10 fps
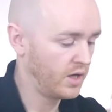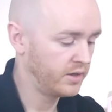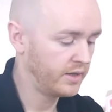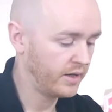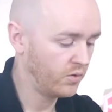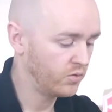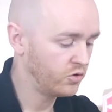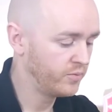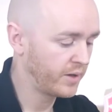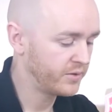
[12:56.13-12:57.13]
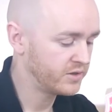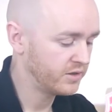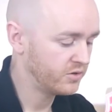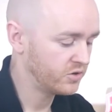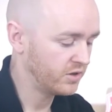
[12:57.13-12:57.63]
Now, you might be saying
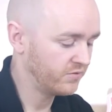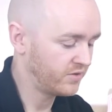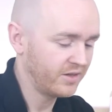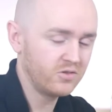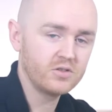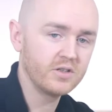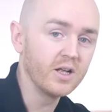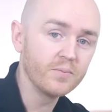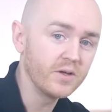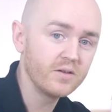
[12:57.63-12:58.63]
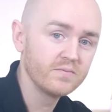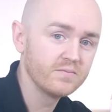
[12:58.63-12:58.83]
to yourself, that doesn't help me.